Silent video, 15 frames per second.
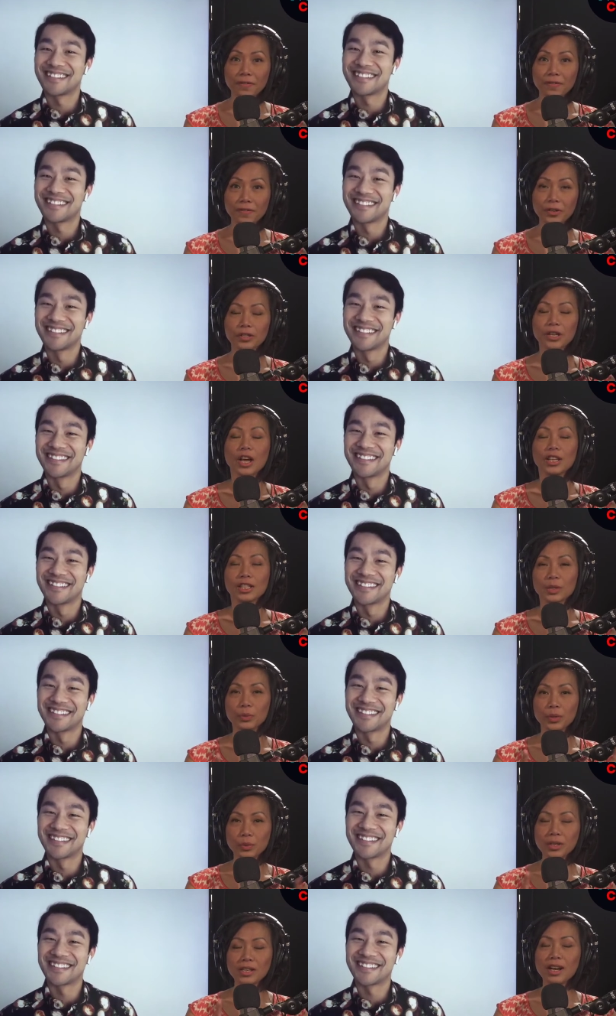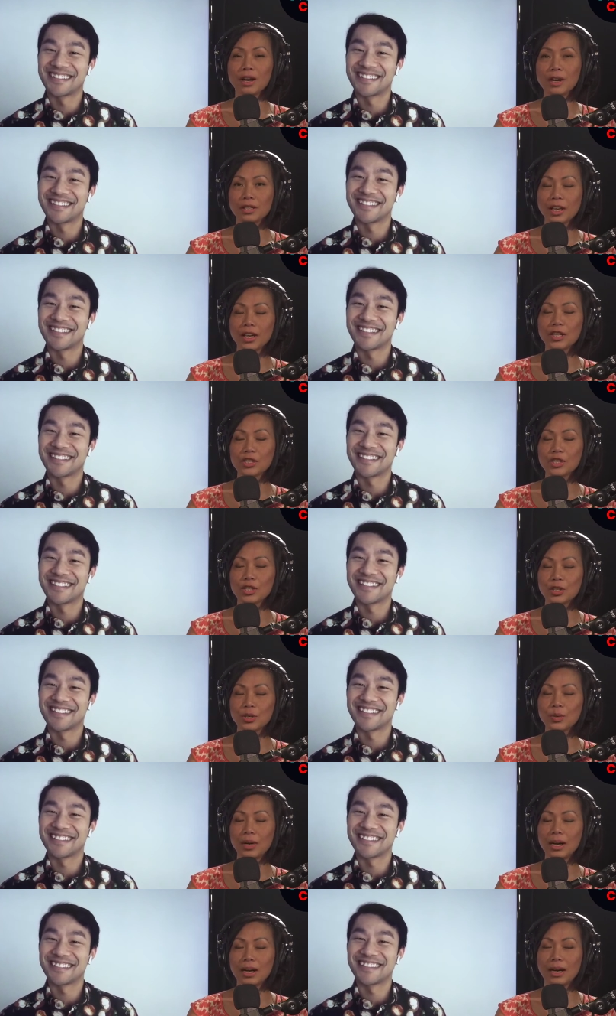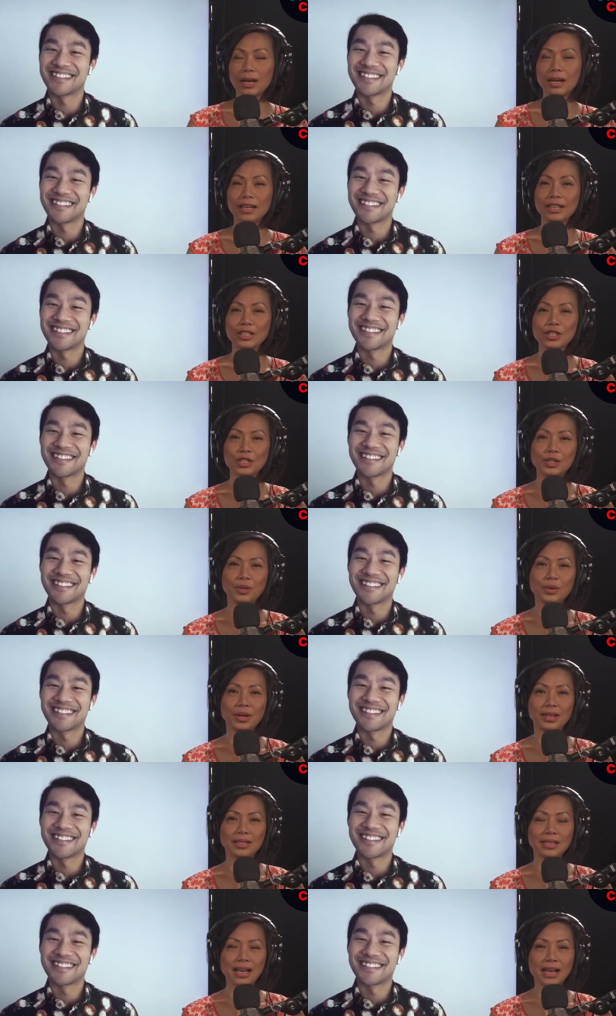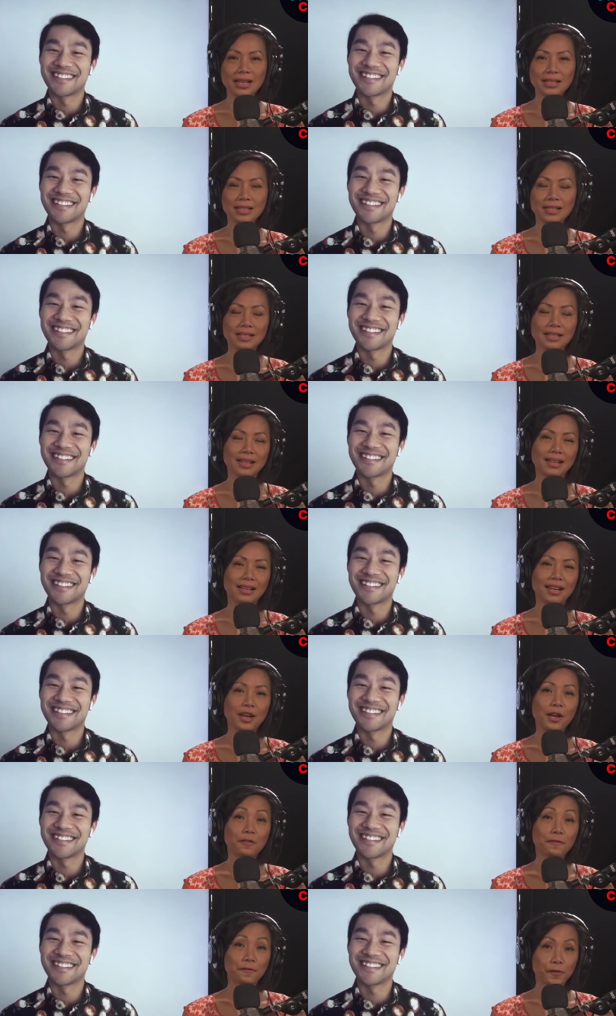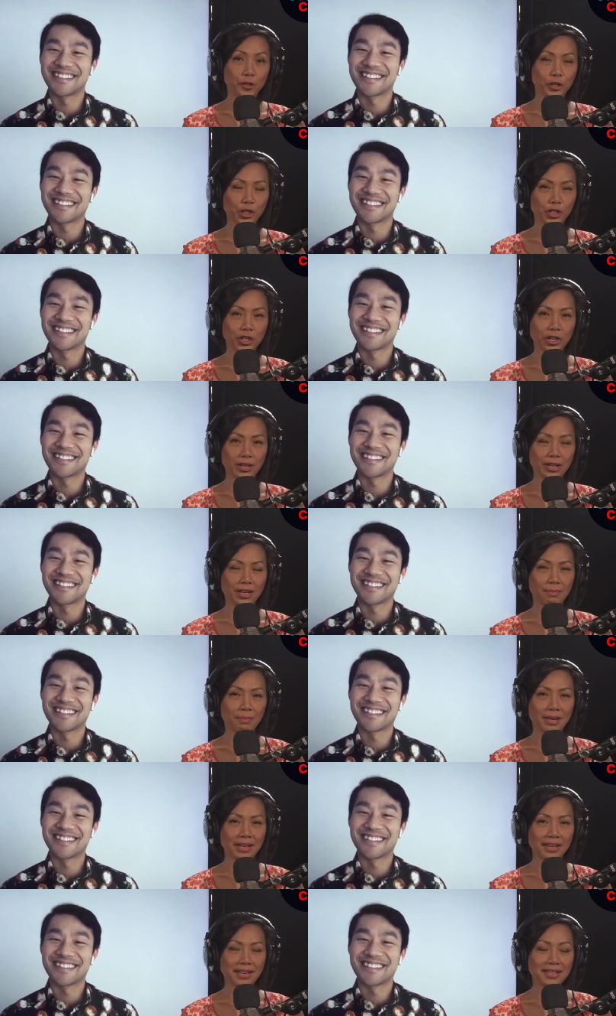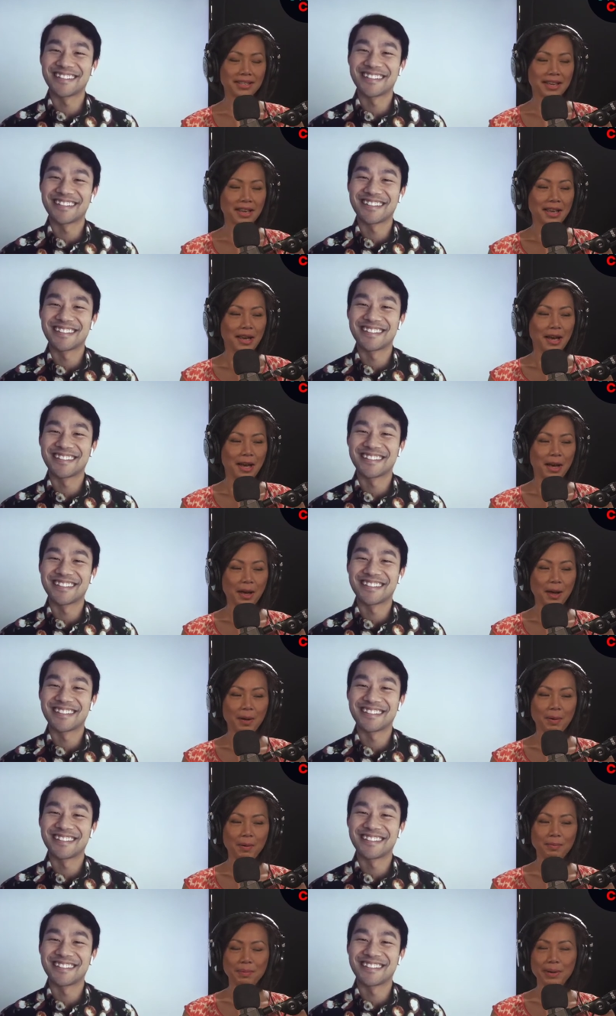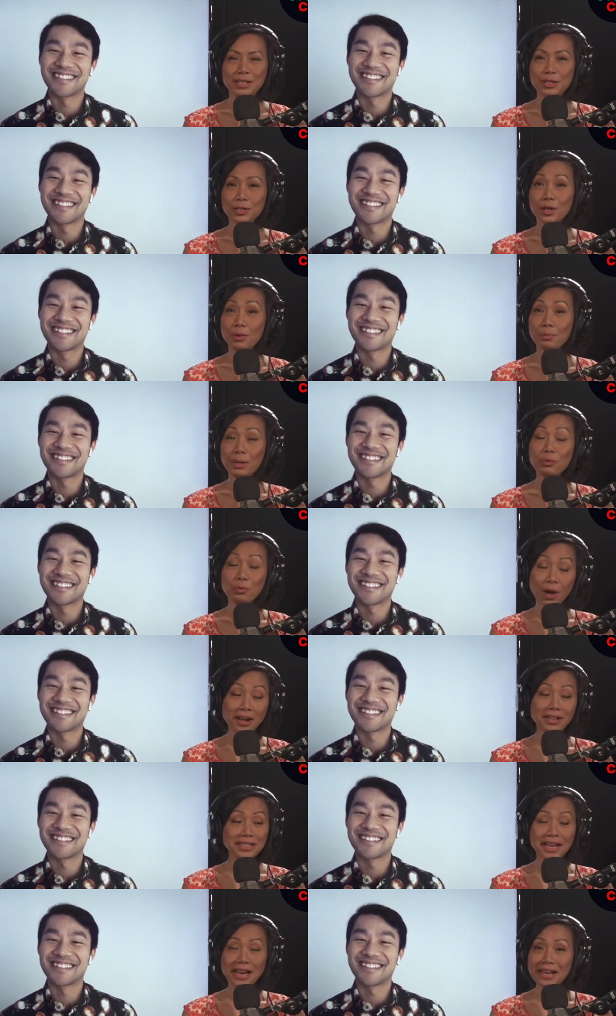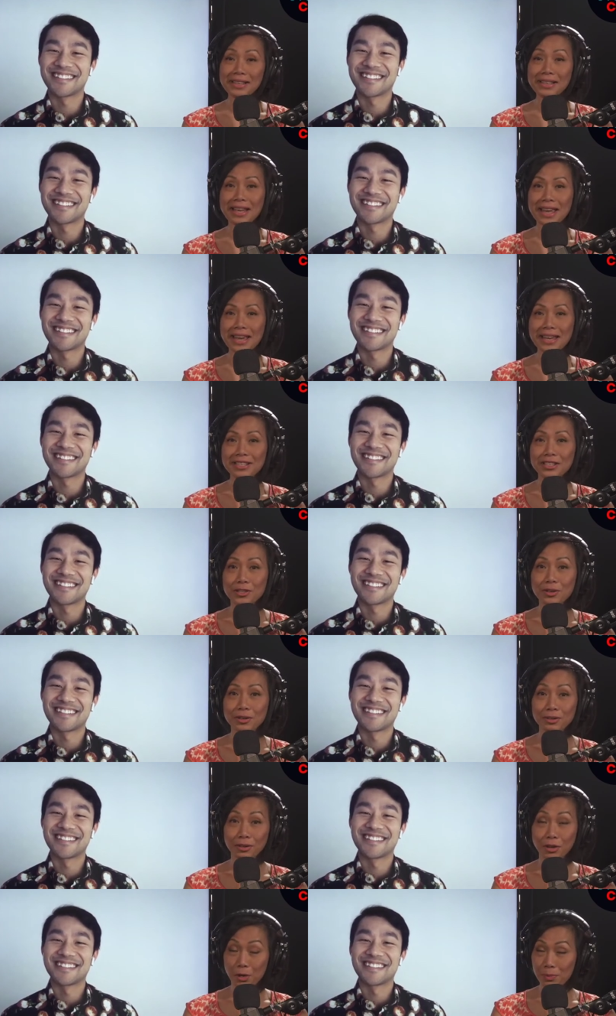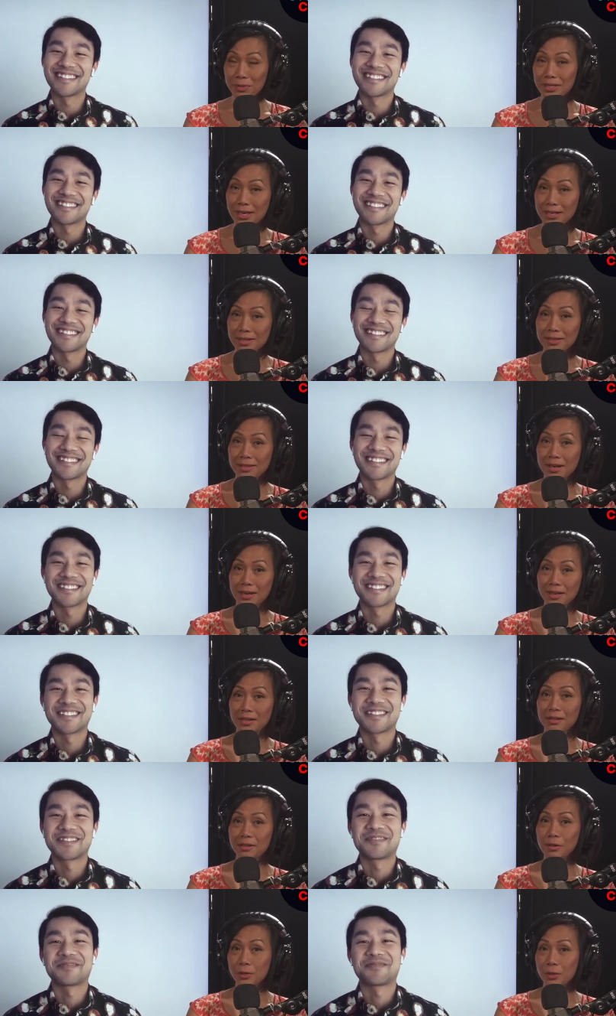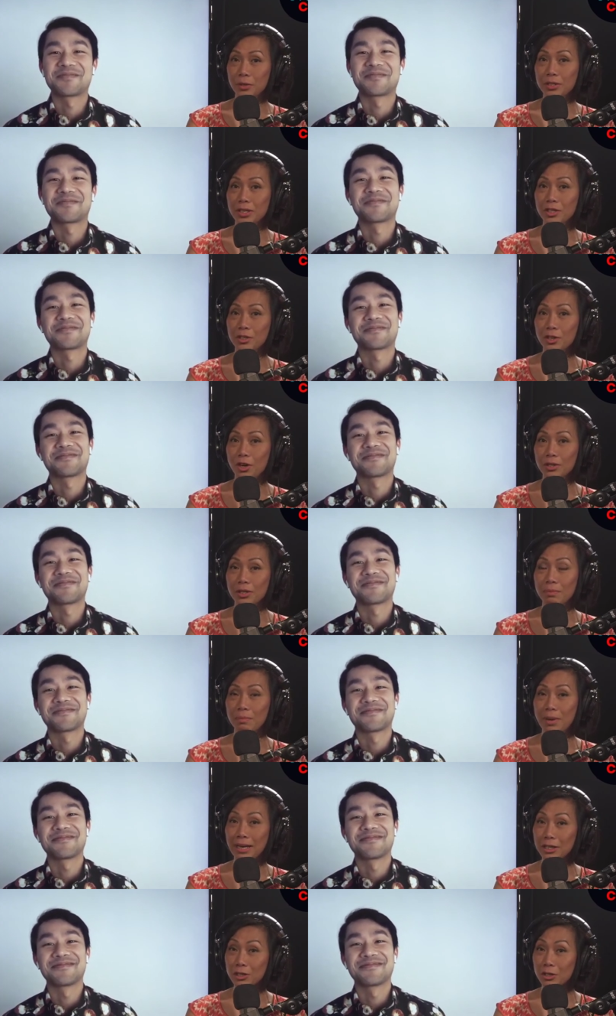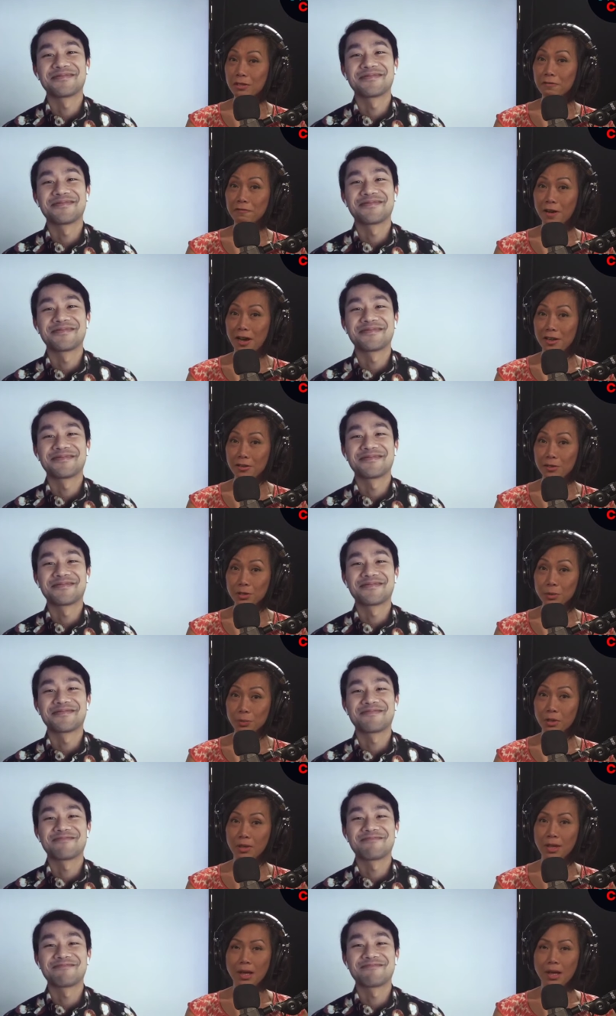Speaker 1: of fruit. So we will go into Tan's fruit shirt in a minute. But while Tan and your co-presenter Duncan Liu did not make it to the finals,